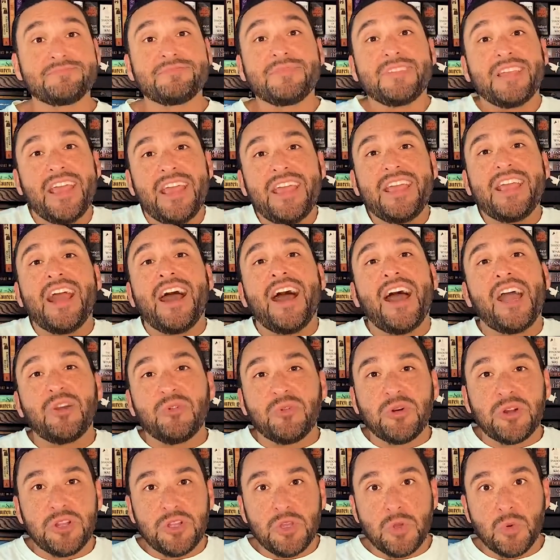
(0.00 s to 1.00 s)
Gay guy,
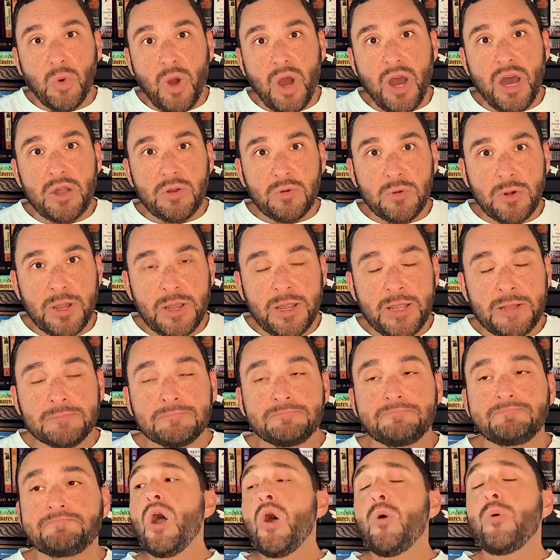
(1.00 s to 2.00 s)
what do you want, right?
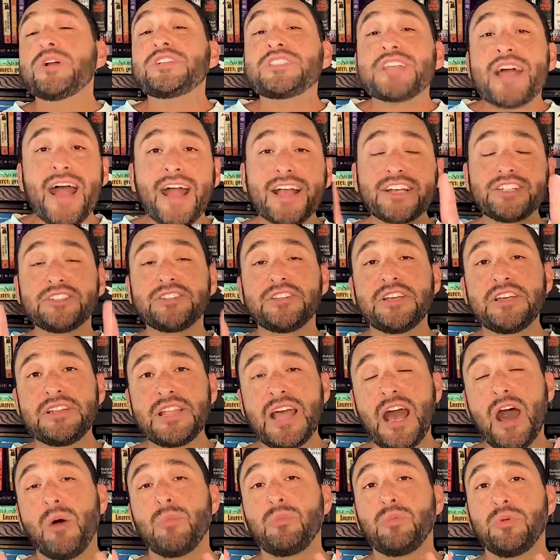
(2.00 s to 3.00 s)
Which actually
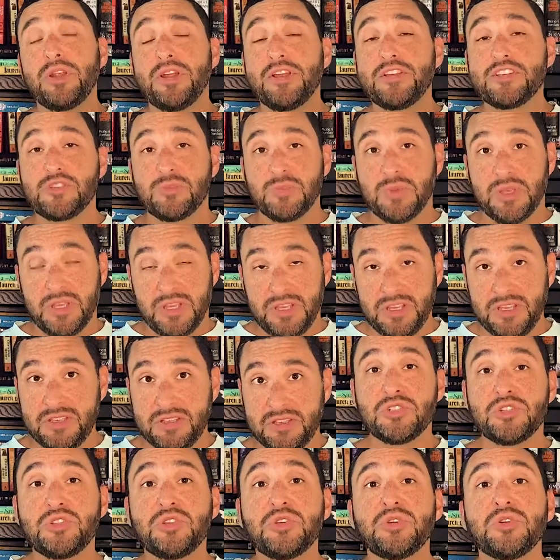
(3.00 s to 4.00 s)
now brings me
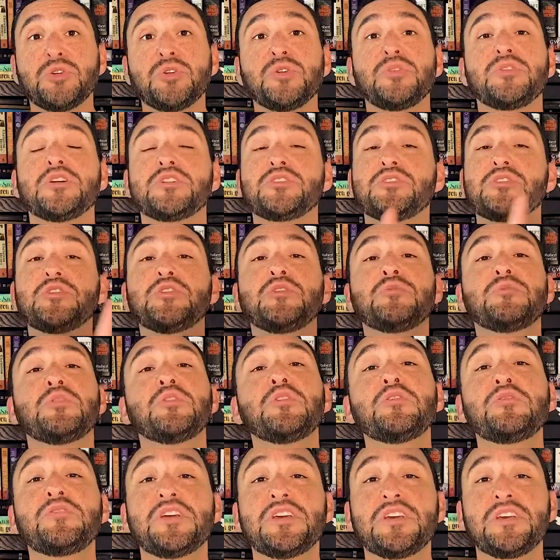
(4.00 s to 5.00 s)
to the two
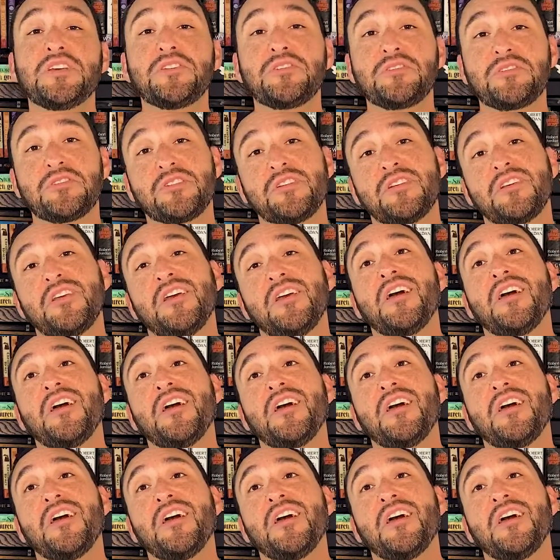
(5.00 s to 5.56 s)
movies